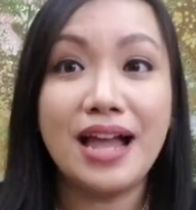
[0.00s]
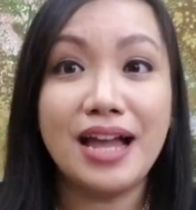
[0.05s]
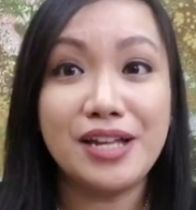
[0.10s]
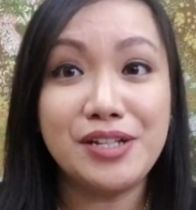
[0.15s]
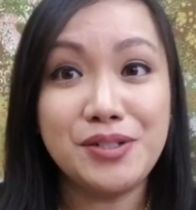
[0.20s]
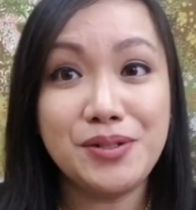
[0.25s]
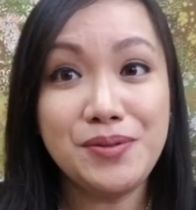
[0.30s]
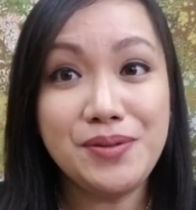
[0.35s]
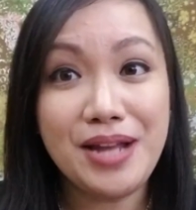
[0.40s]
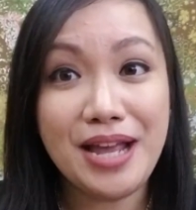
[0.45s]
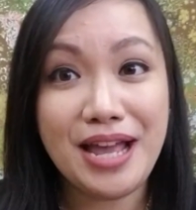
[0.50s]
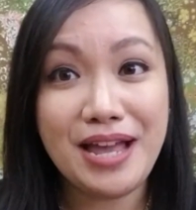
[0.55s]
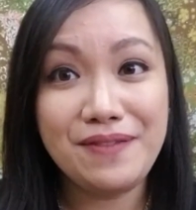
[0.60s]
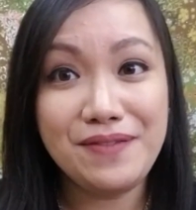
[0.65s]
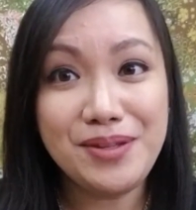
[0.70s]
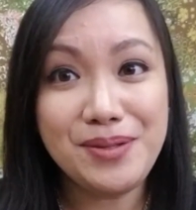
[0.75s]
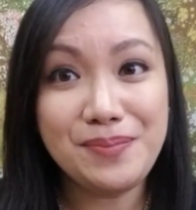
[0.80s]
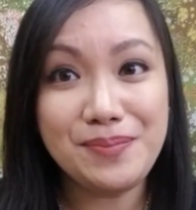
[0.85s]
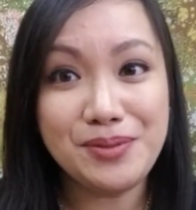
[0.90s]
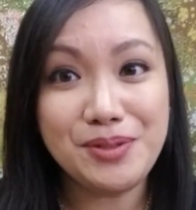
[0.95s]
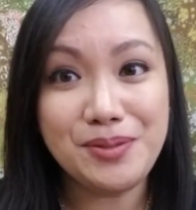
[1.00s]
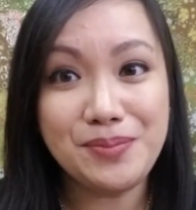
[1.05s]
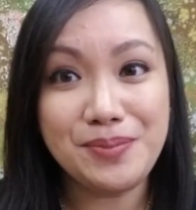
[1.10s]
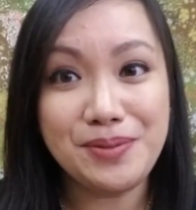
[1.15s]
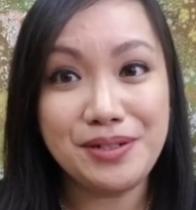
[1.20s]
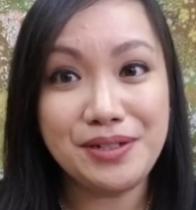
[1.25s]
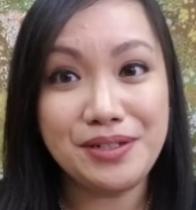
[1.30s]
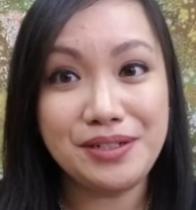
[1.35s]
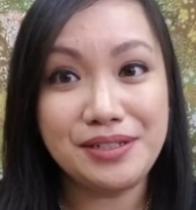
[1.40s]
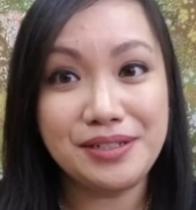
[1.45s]
I don't have a
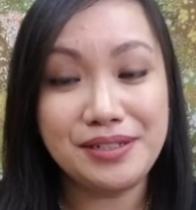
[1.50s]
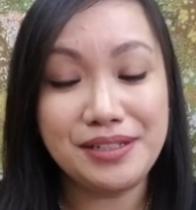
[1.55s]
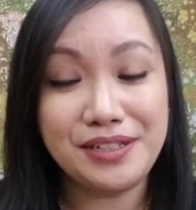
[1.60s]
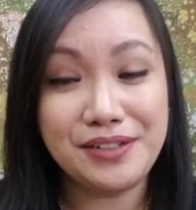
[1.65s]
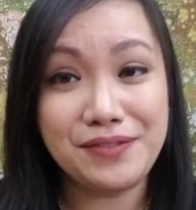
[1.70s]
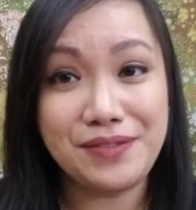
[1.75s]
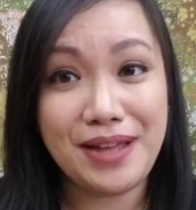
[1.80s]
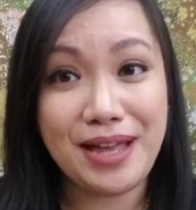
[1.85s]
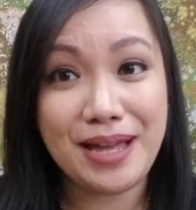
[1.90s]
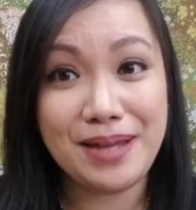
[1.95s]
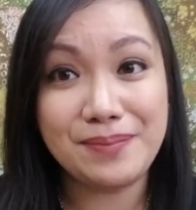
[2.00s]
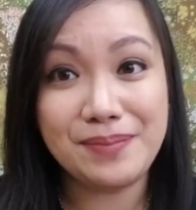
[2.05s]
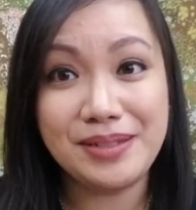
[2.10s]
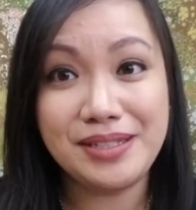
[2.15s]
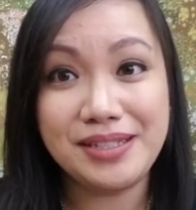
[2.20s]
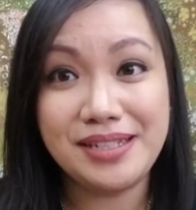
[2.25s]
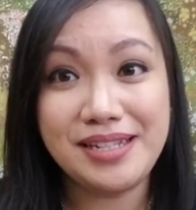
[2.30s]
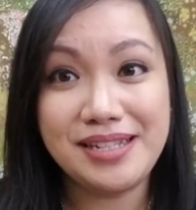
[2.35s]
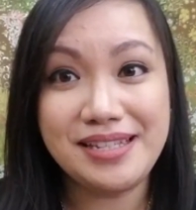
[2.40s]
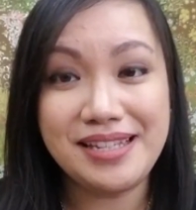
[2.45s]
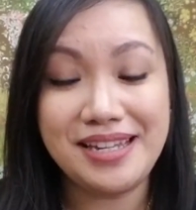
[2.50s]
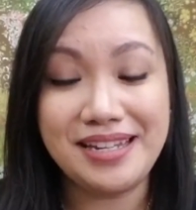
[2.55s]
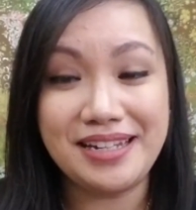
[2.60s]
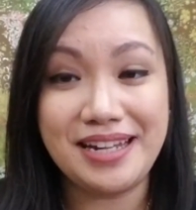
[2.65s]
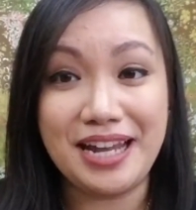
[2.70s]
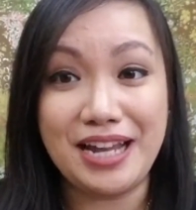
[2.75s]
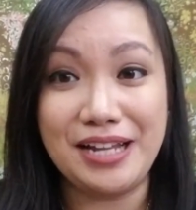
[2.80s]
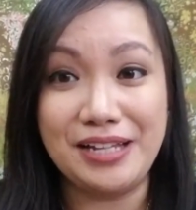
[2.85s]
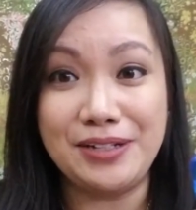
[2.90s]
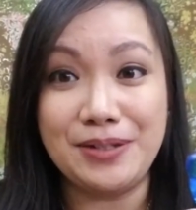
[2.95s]
Bluebird of Happiness, and
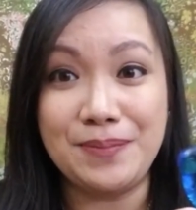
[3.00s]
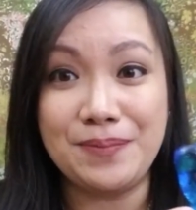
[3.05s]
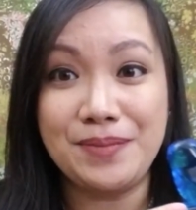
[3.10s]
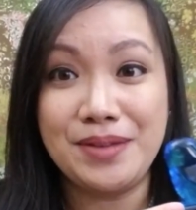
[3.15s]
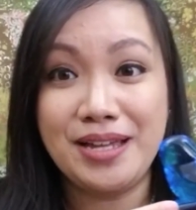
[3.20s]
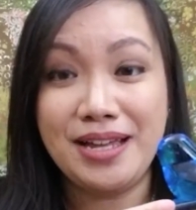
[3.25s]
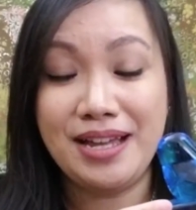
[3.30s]
I